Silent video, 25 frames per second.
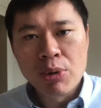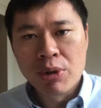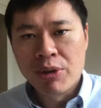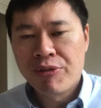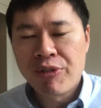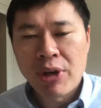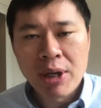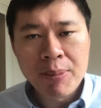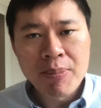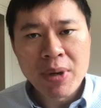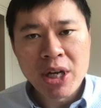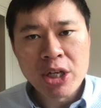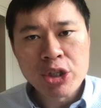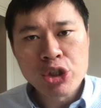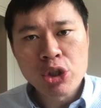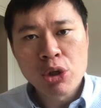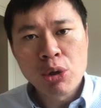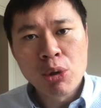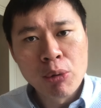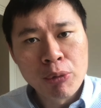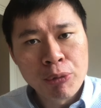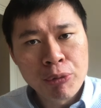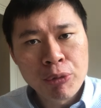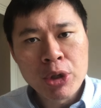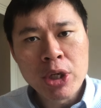with a fund manager.
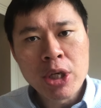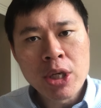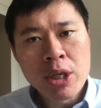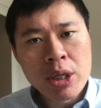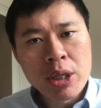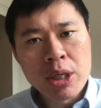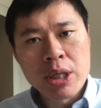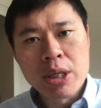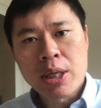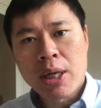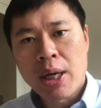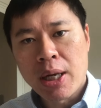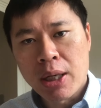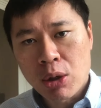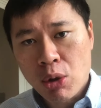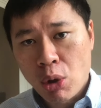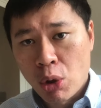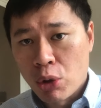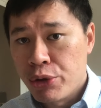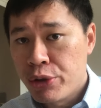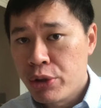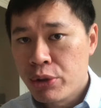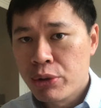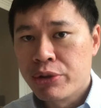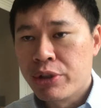Hopefully he can
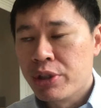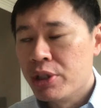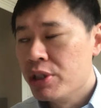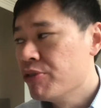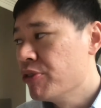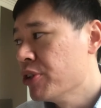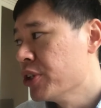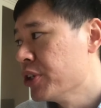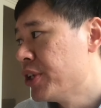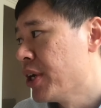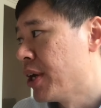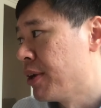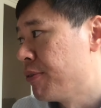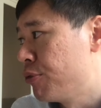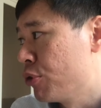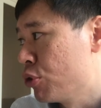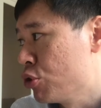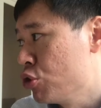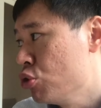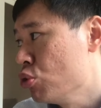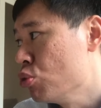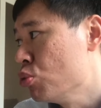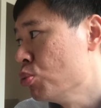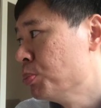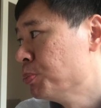continue to deliver that for
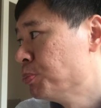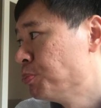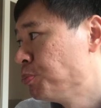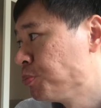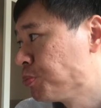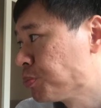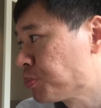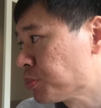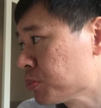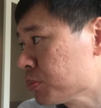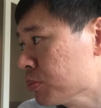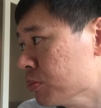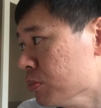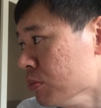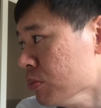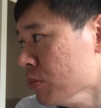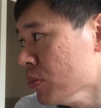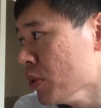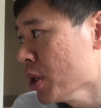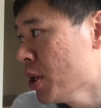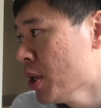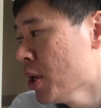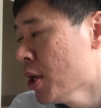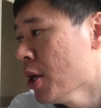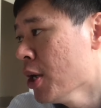you.
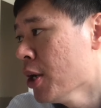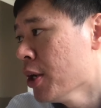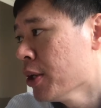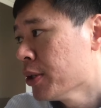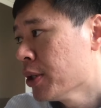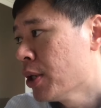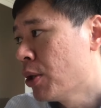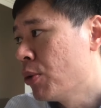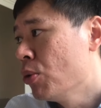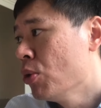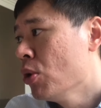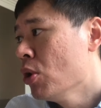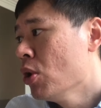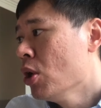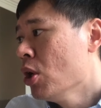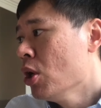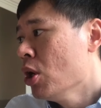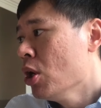Now,